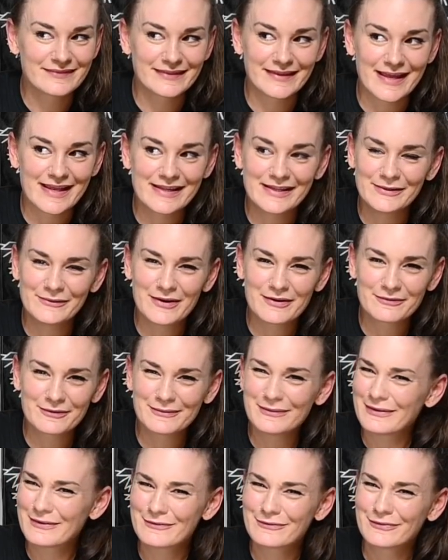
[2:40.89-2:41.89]
Thank you
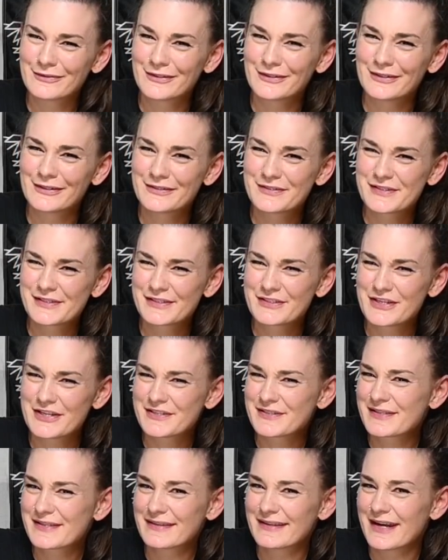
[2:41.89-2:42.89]
everyone for
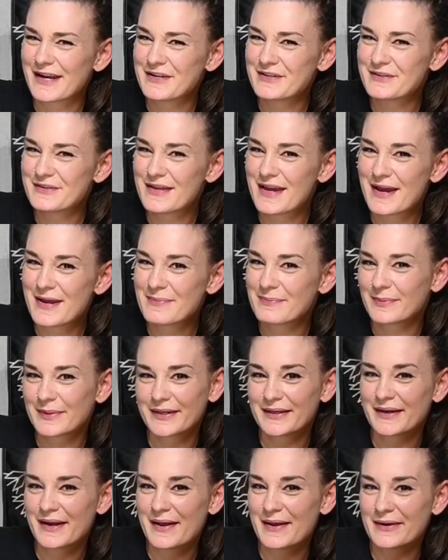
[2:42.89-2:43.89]
suggesting that I do that,
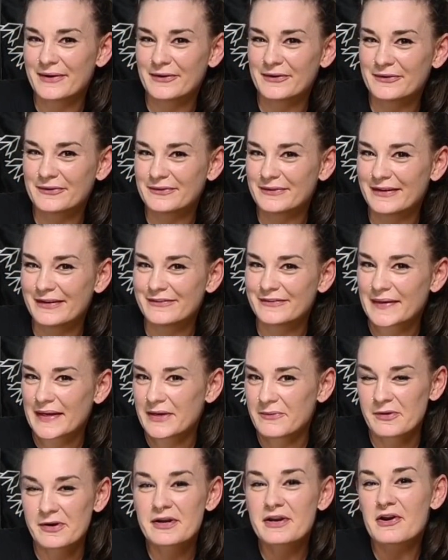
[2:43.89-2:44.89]
but I don't live
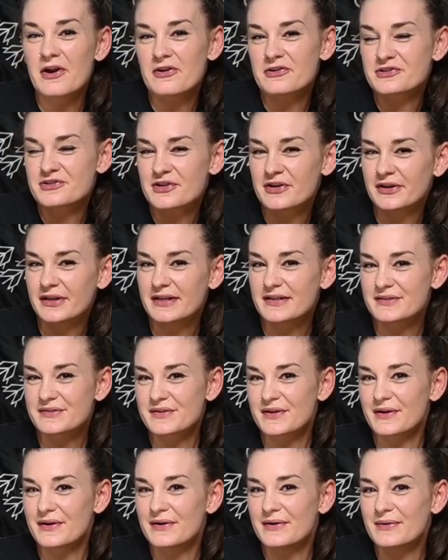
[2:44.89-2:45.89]
anywhere near Australia,
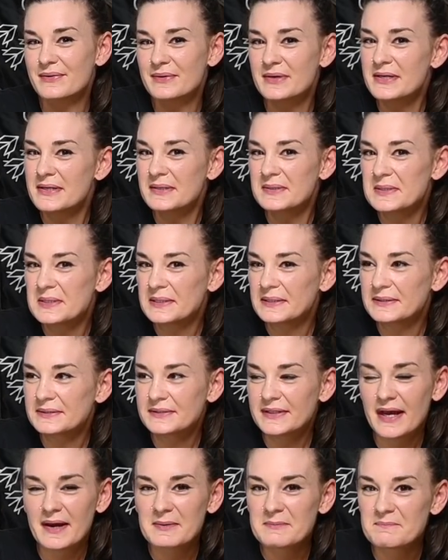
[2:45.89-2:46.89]
so
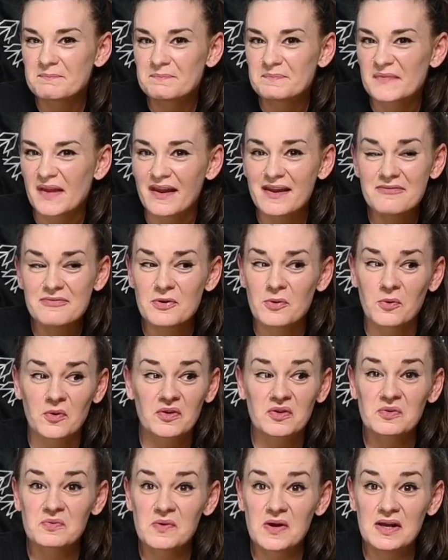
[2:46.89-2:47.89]
yeah. I even
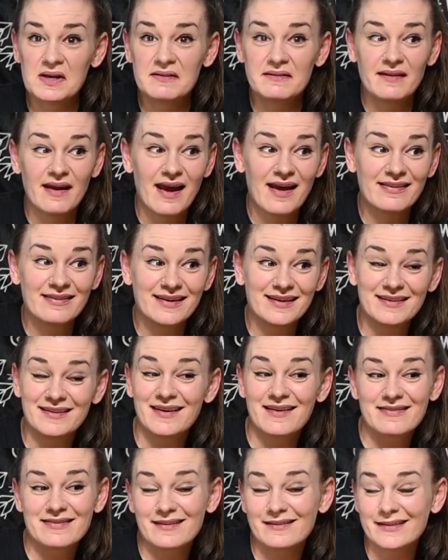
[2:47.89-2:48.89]
ordered one, and
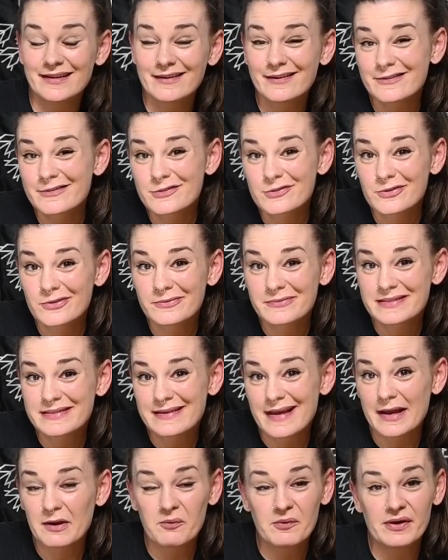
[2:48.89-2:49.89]
then the liquor store was
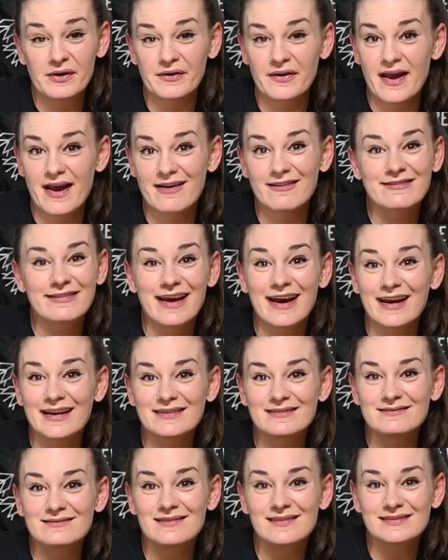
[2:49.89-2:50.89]
like, we don't have
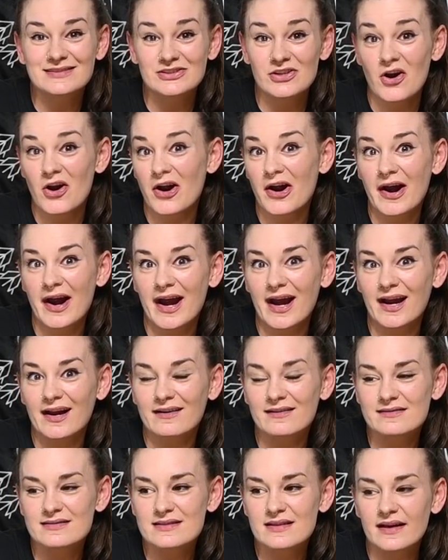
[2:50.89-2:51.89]
that. Sorry.
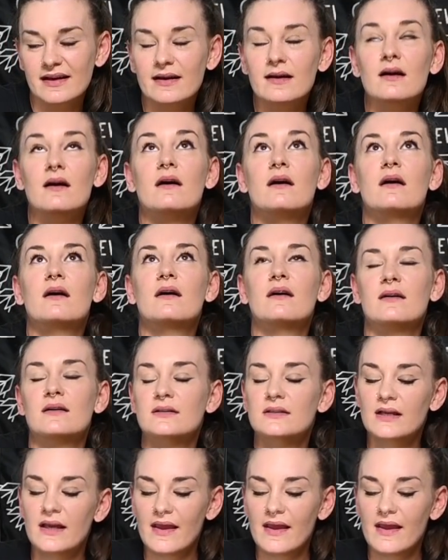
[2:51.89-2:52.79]
And I was like, oh.